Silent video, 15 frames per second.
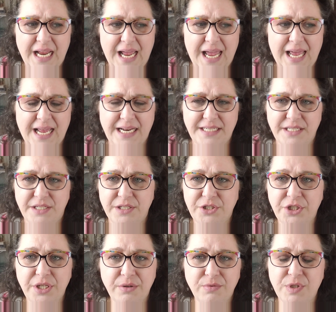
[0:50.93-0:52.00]
and
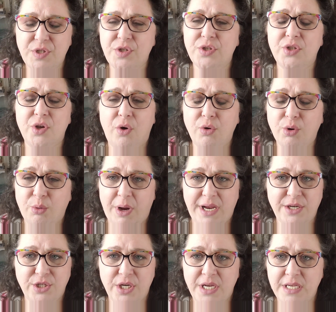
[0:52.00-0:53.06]
she was so
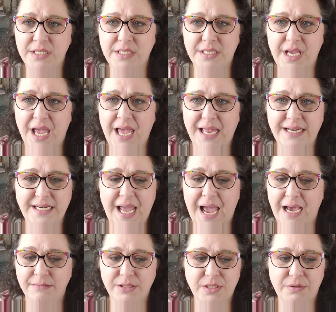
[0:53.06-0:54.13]
gracious and
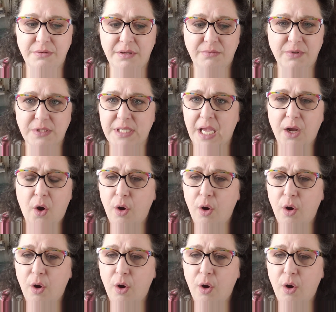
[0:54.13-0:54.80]
absolutely was like,